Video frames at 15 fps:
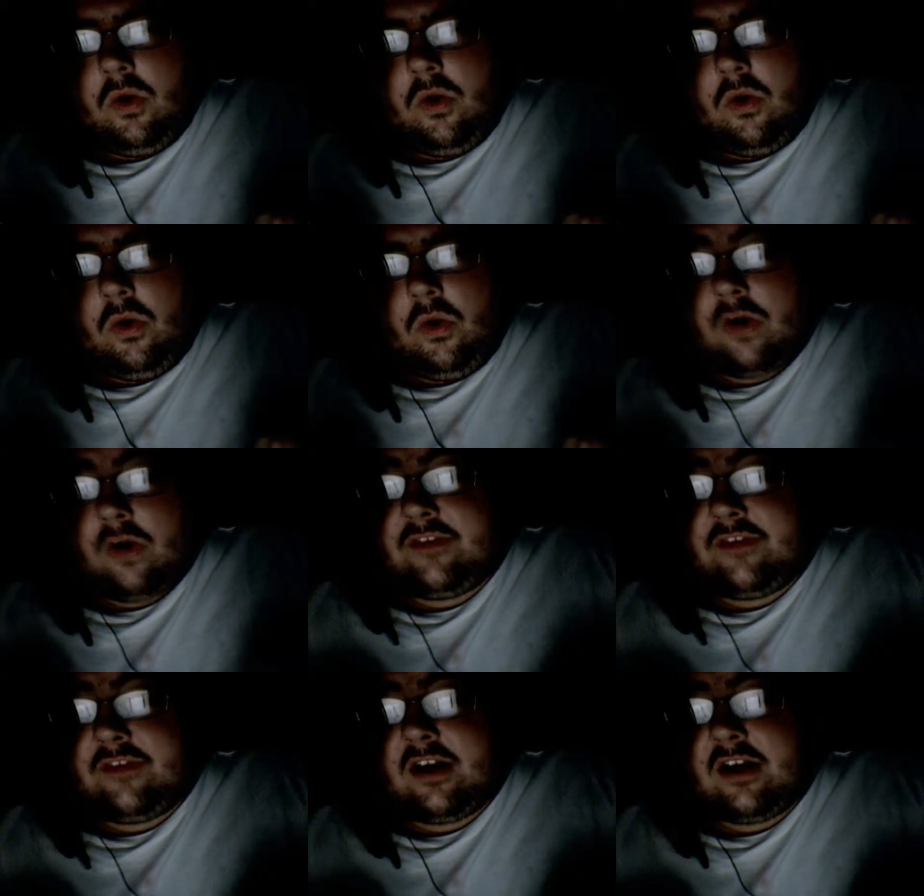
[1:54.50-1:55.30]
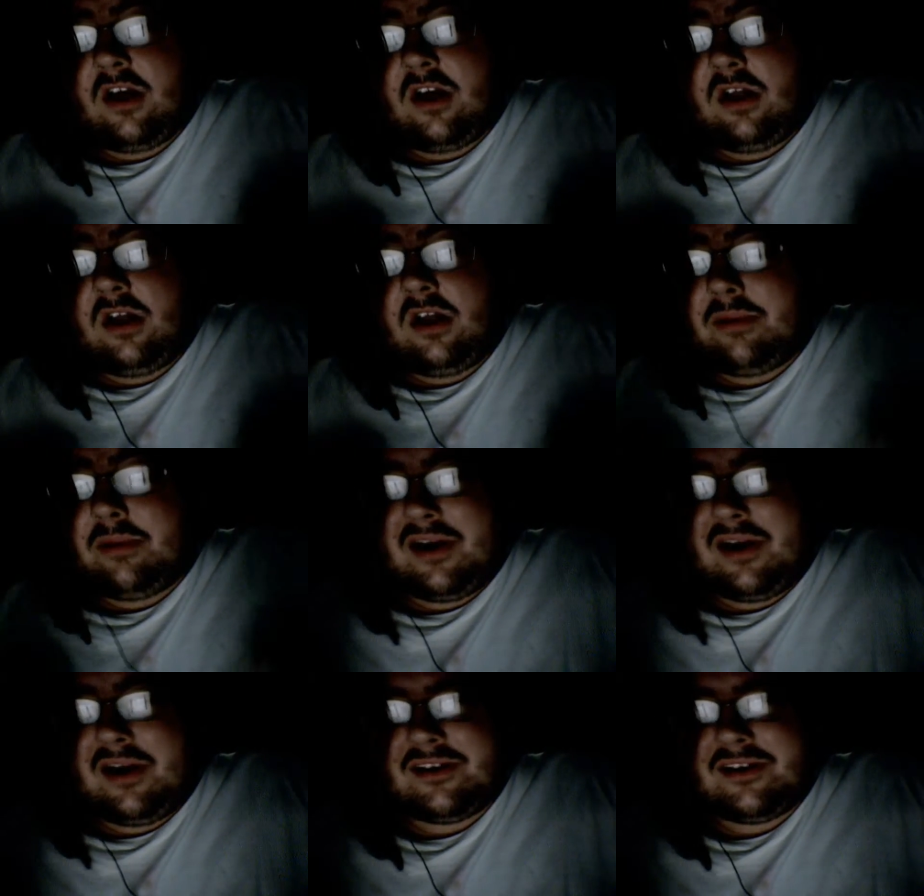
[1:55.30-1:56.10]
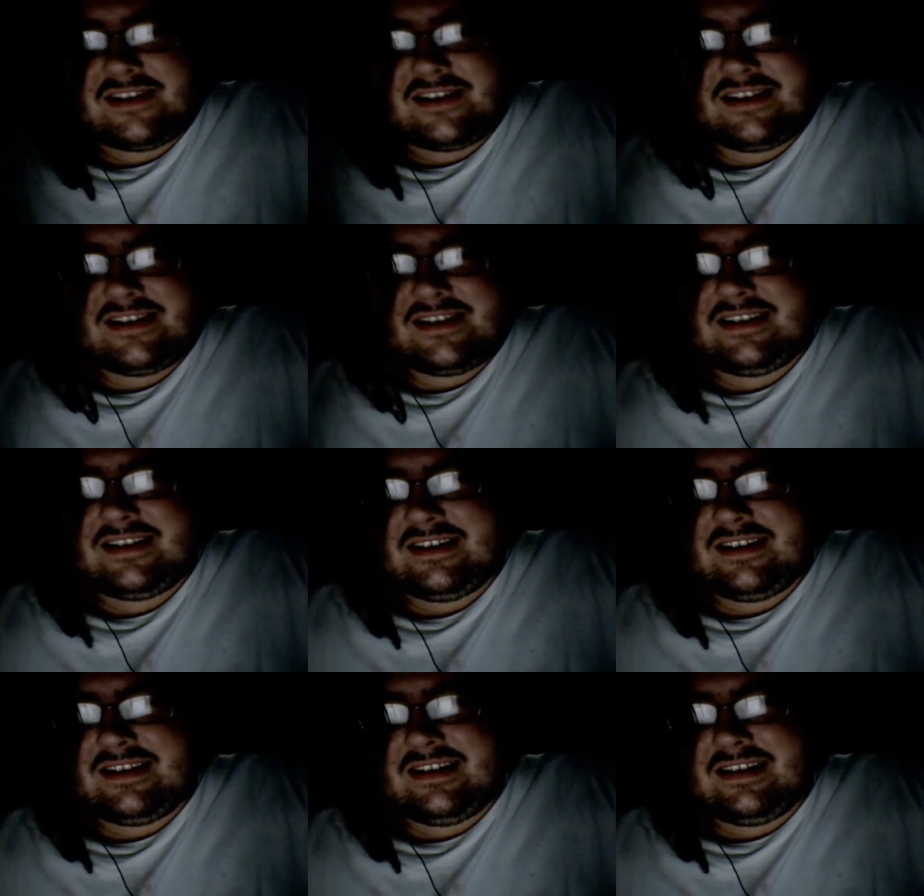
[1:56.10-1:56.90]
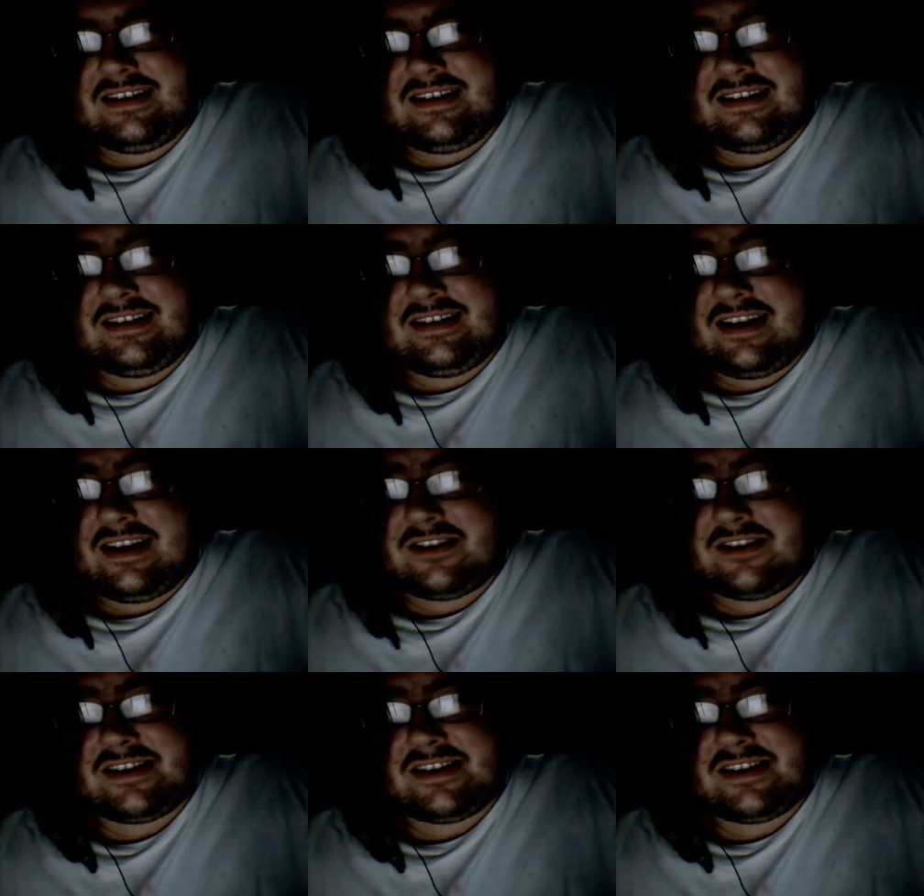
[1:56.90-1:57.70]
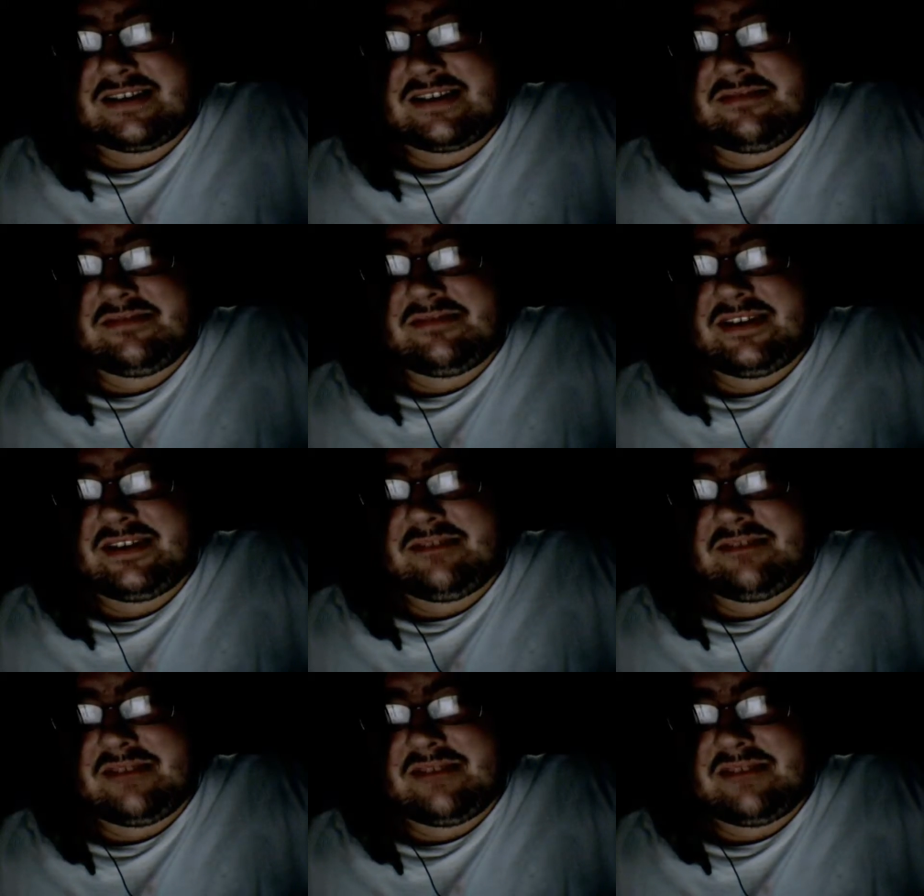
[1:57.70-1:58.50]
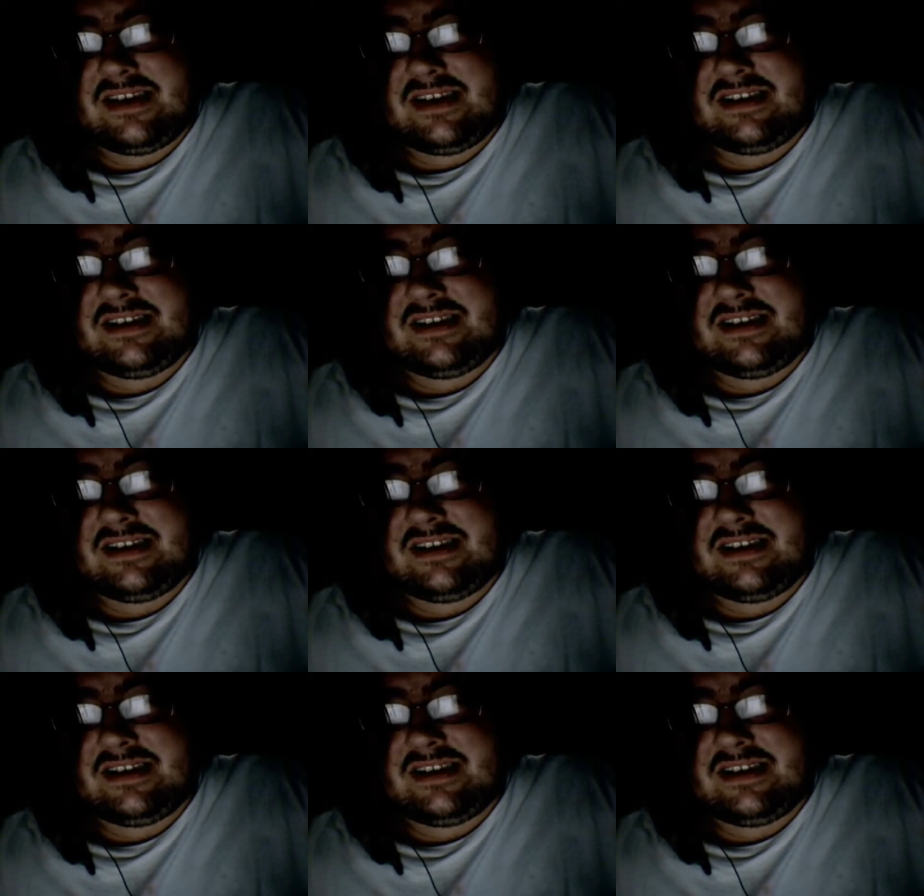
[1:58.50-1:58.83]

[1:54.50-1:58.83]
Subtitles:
Or if they are all apart, they are simply being